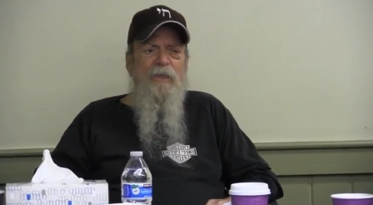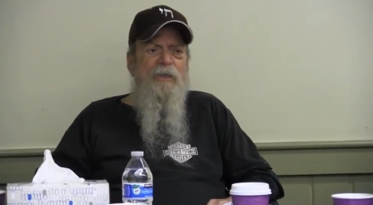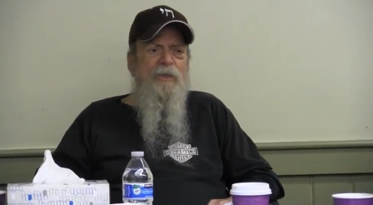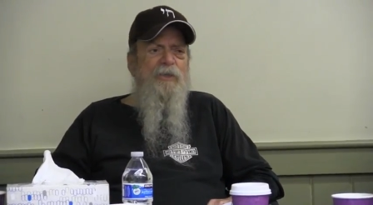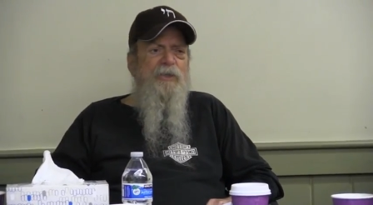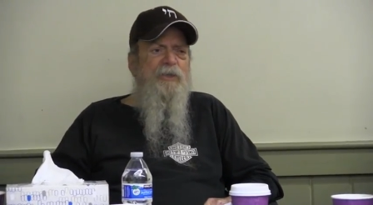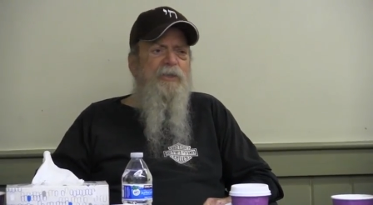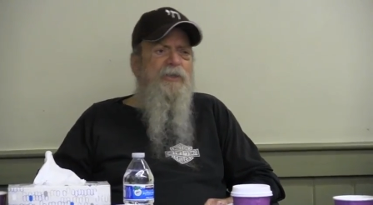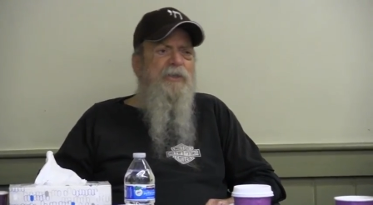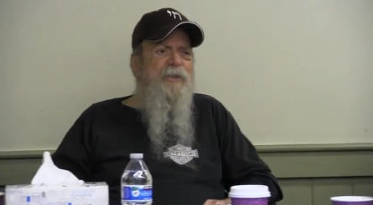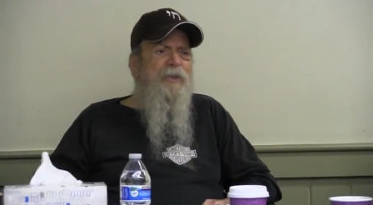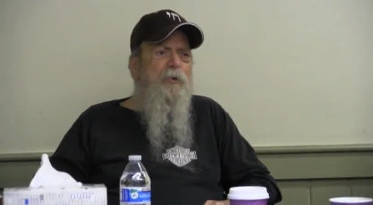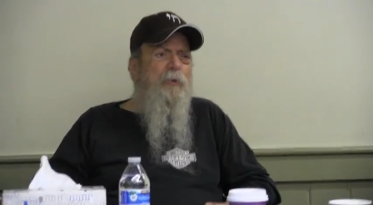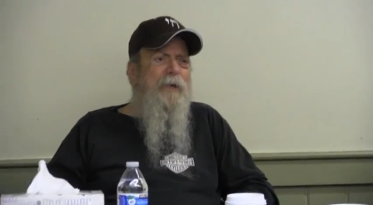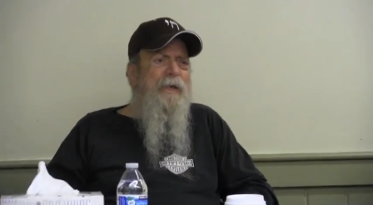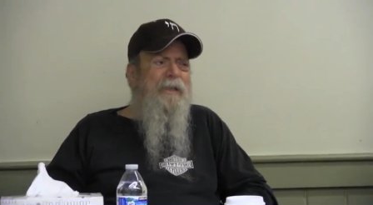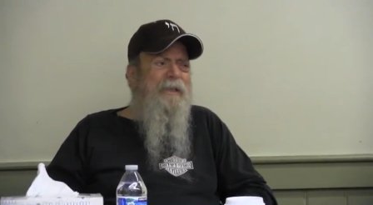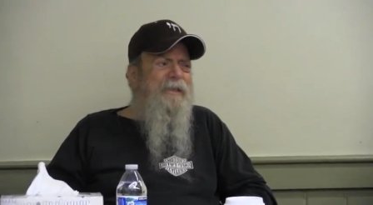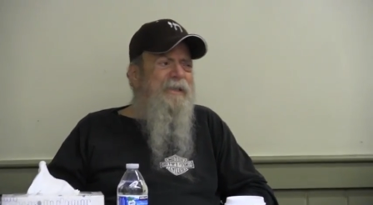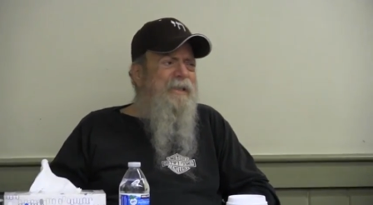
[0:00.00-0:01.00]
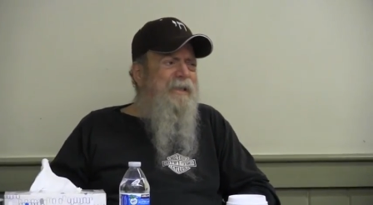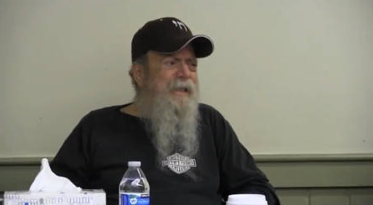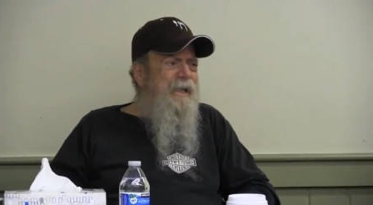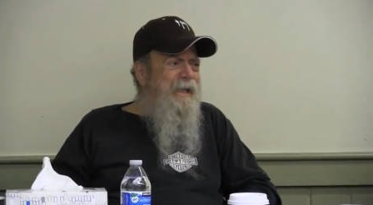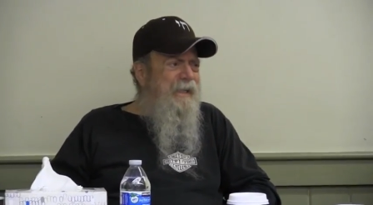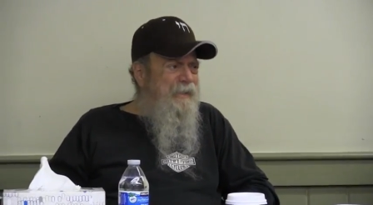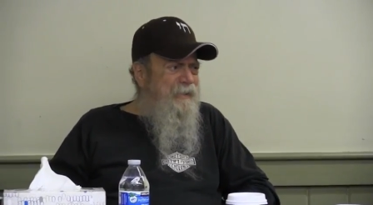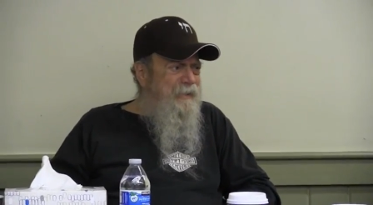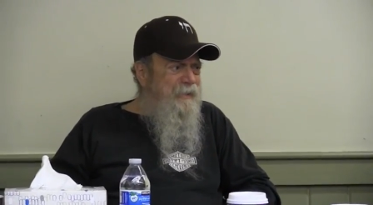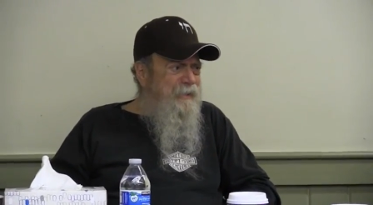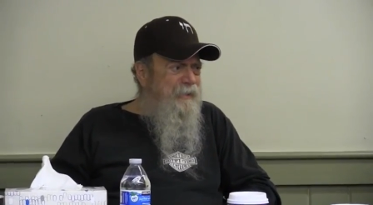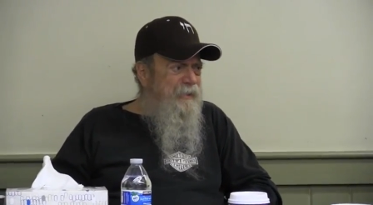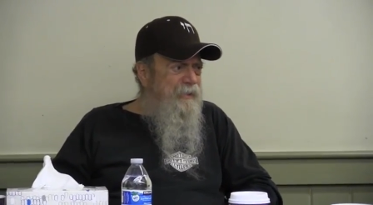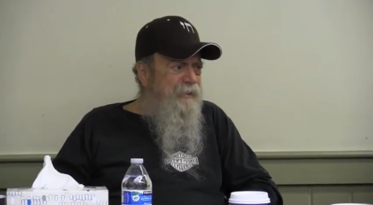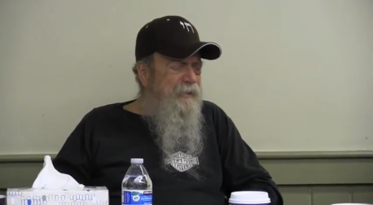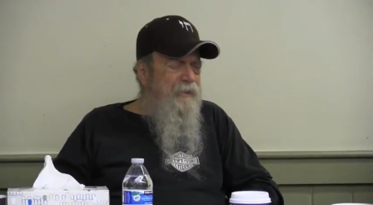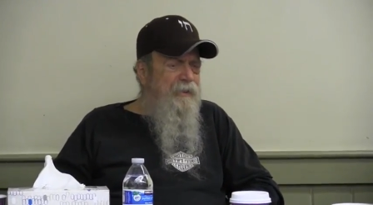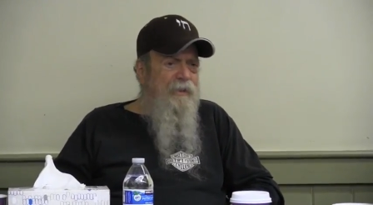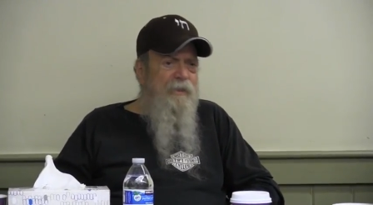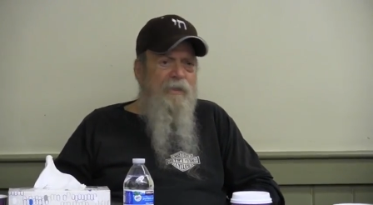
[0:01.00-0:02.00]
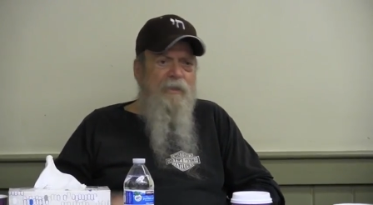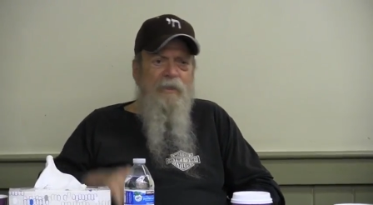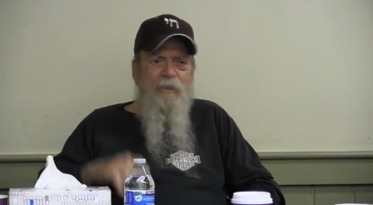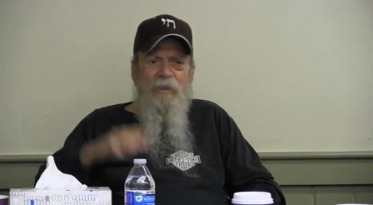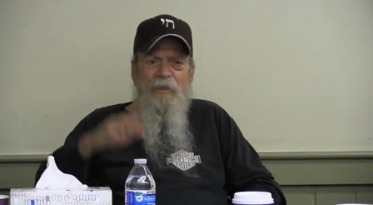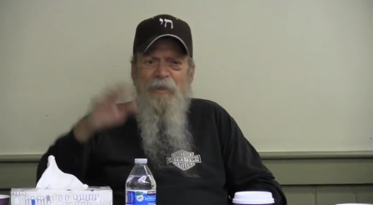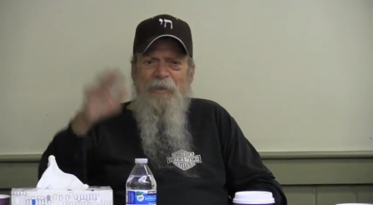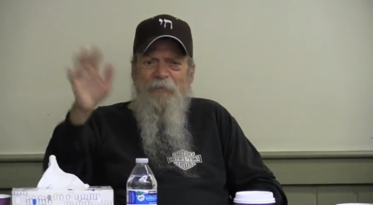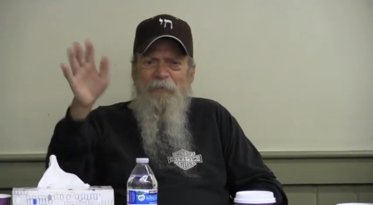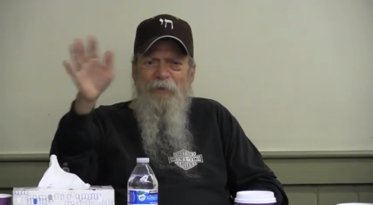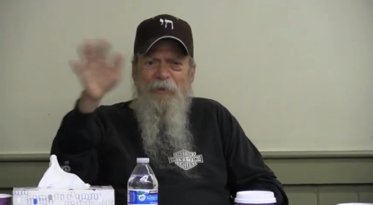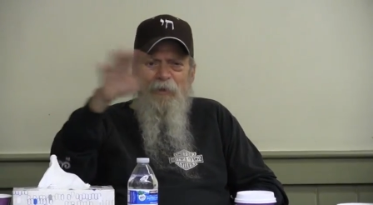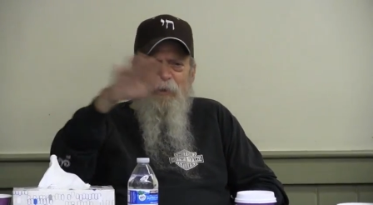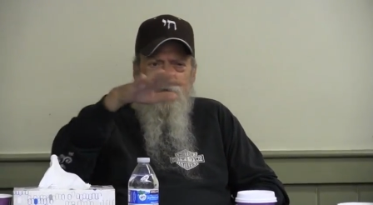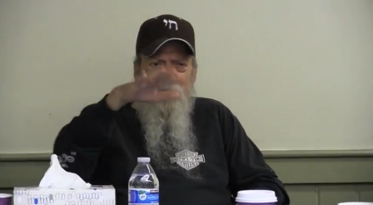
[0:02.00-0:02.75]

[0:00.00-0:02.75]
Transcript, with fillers: C-U-L-T-S. Different